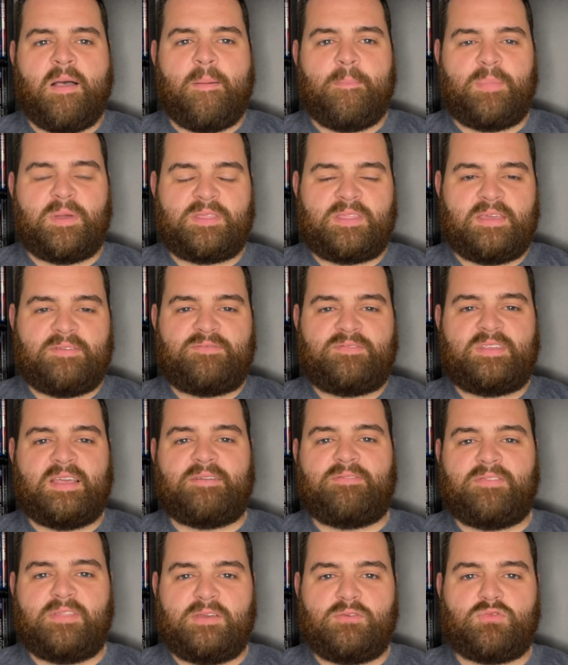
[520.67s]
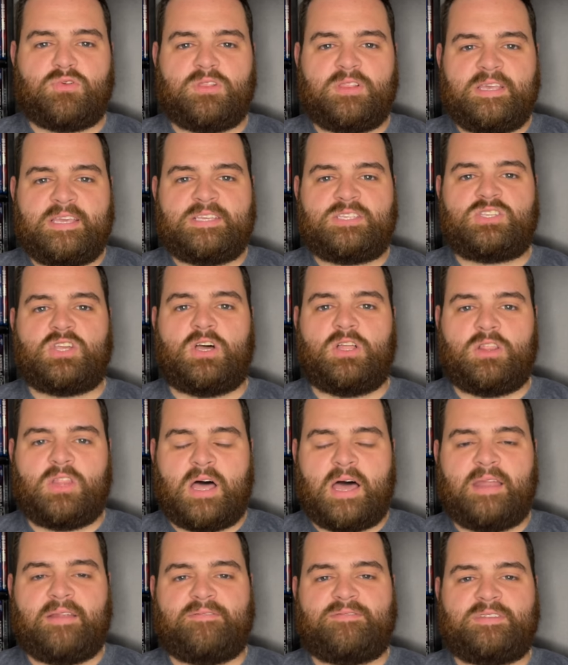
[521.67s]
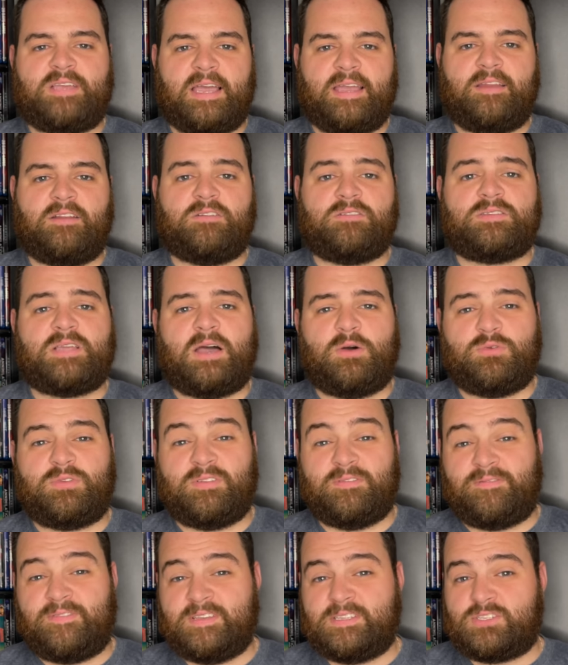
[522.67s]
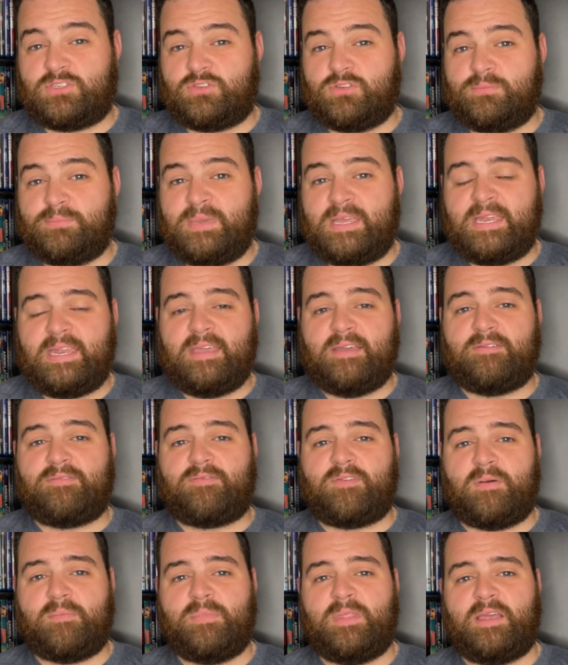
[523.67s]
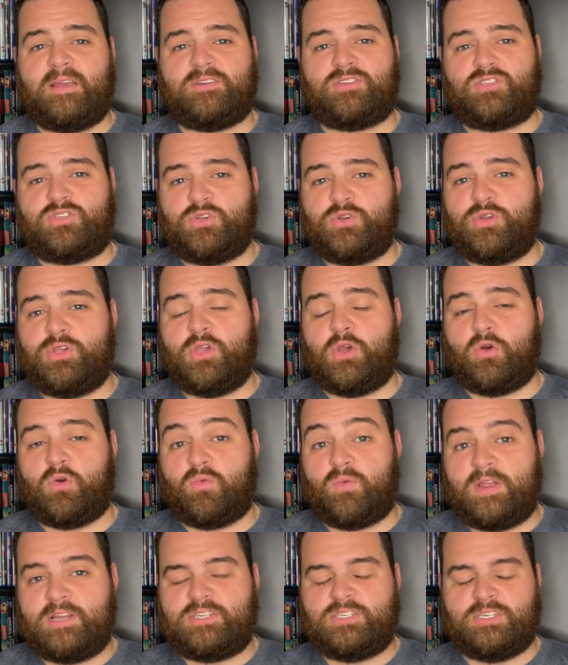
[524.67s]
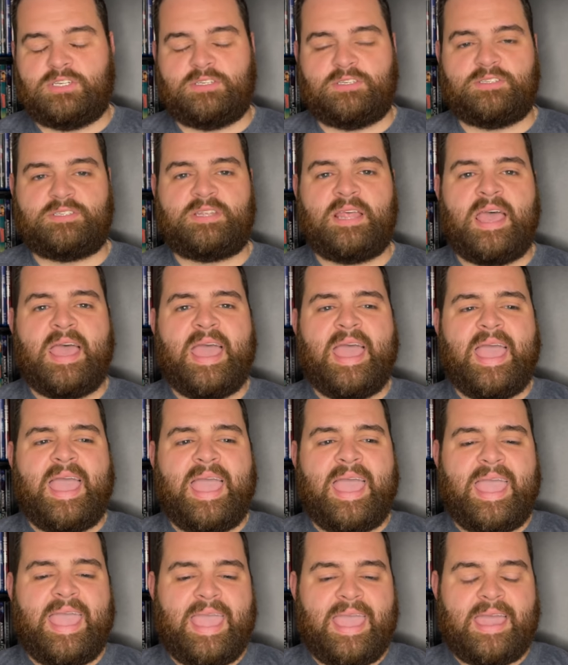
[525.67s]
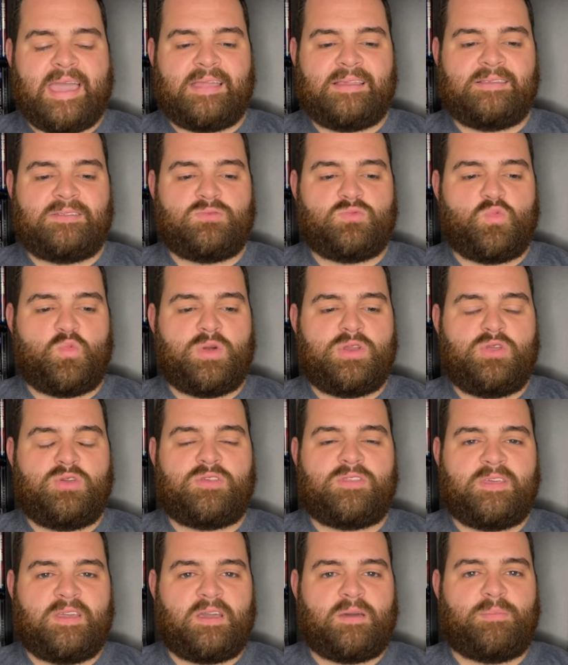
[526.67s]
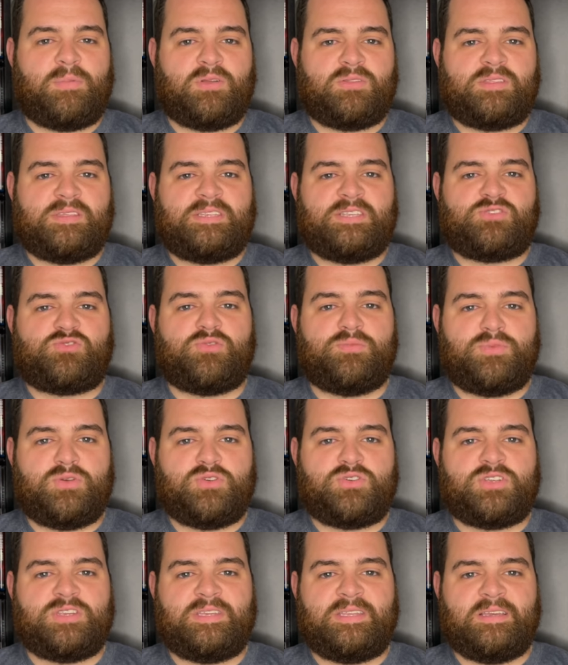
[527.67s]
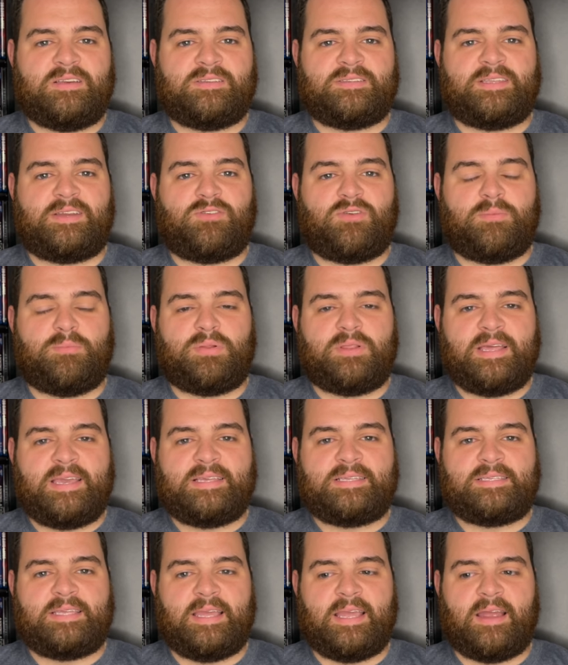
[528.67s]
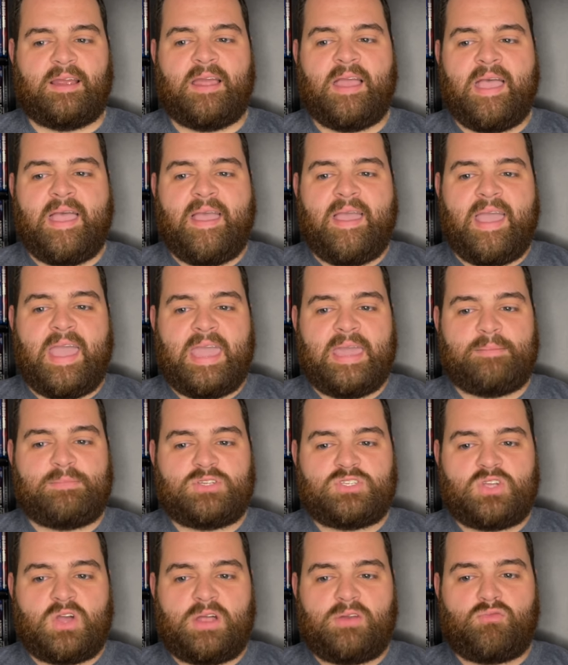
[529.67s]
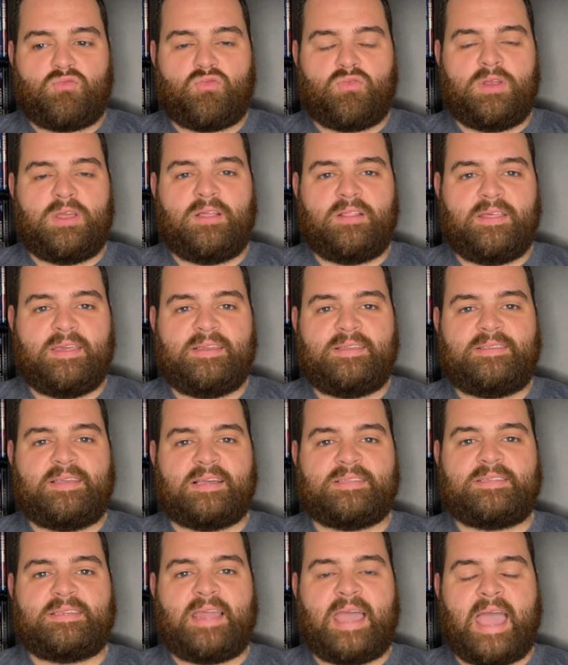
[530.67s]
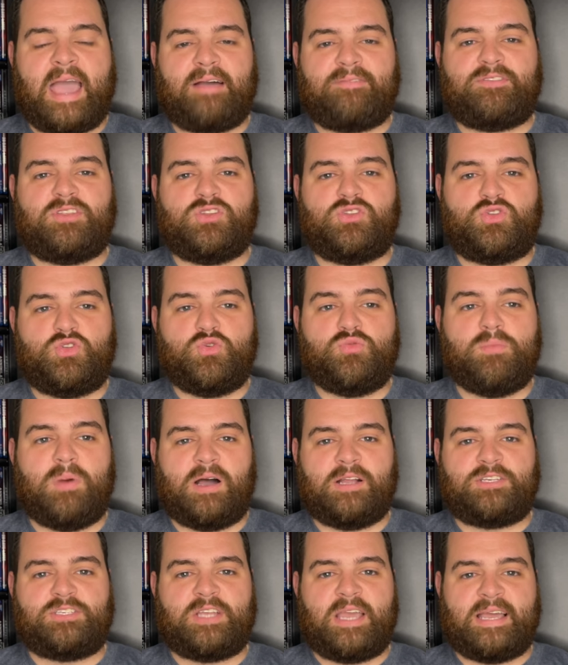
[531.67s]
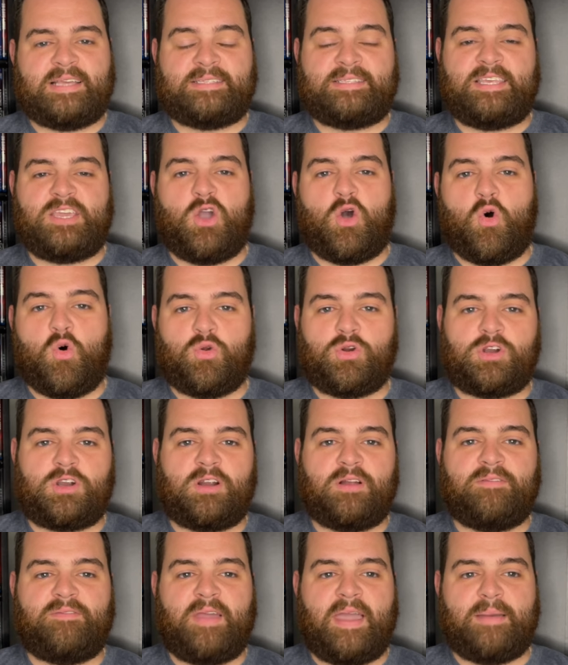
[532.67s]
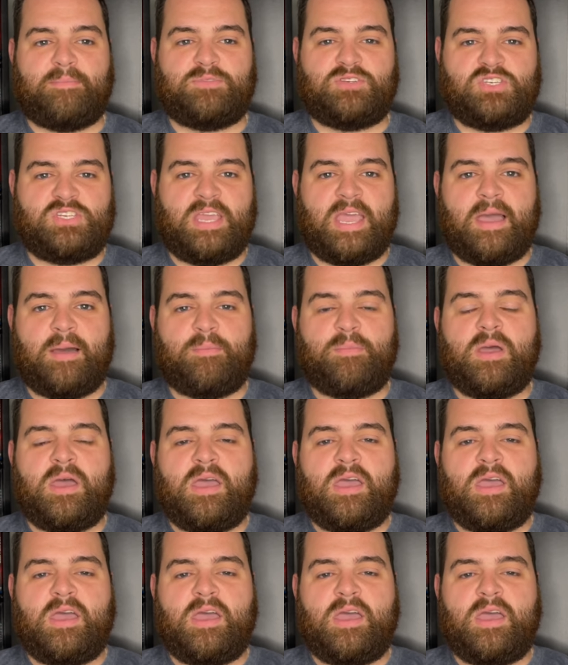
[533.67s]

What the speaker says: but they've definitely released a lot of titles out to physical media from their studio originals. And when you think about the distribution deals that are in place here, Amazon really doesn't have to do much as the owner of MGM